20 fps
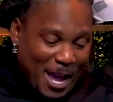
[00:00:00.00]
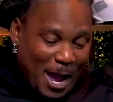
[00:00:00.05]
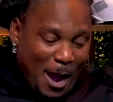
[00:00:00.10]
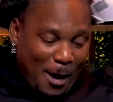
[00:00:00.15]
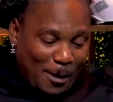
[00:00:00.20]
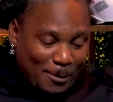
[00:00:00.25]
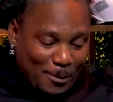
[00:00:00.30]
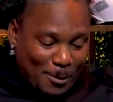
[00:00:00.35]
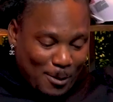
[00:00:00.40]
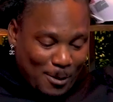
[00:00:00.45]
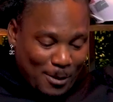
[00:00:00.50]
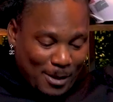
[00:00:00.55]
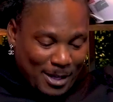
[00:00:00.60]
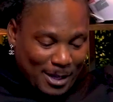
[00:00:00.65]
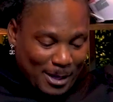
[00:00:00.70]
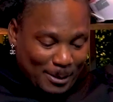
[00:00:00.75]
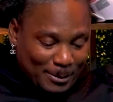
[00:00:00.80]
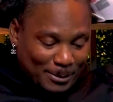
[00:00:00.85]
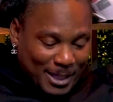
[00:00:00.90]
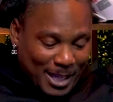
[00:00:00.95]

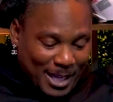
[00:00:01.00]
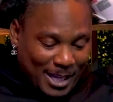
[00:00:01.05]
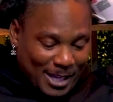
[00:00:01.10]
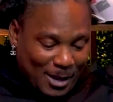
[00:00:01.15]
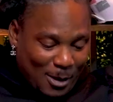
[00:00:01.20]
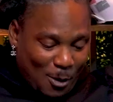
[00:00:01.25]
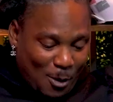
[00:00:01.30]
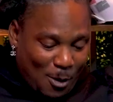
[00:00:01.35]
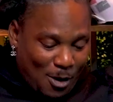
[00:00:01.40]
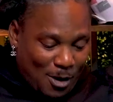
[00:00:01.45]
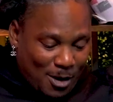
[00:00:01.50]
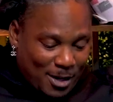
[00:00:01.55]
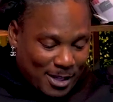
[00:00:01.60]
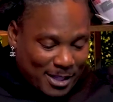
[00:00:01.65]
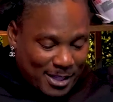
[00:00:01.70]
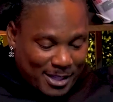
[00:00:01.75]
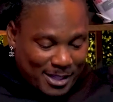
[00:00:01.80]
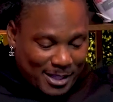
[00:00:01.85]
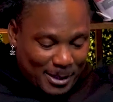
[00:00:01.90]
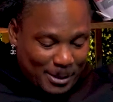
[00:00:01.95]
I'm taking
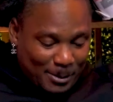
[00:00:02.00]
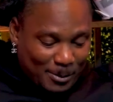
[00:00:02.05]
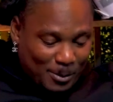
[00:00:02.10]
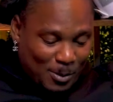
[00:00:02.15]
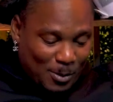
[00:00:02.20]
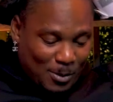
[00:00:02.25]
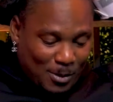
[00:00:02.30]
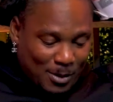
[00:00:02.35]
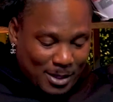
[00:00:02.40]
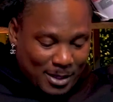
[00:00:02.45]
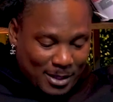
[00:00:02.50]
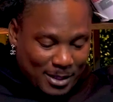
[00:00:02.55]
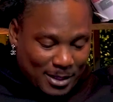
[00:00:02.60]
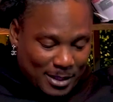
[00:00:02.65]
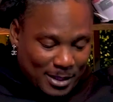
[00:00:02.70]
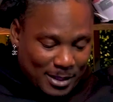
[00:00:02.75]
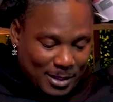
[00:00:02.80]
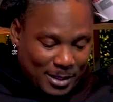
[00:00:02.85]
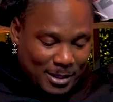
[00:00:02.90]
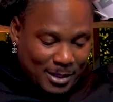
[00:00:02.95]
Oregon, and I'm going
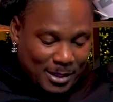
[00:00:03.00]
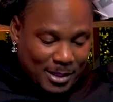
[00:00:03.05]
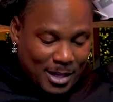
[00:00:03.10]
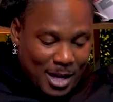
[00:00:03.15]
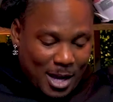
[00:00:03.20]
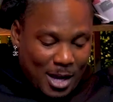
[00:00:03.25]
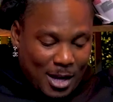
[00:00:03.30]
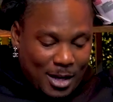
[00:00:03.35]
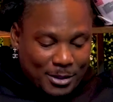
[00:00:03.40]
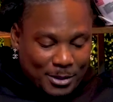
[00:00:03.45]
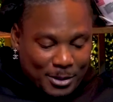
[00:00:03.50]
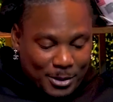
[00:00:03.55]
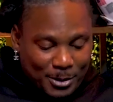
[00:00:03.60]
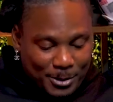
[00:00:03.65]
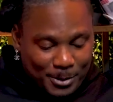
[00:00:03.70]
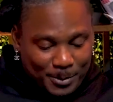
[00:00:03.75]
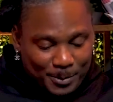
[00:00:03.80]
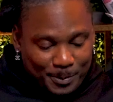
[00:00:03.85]
the under.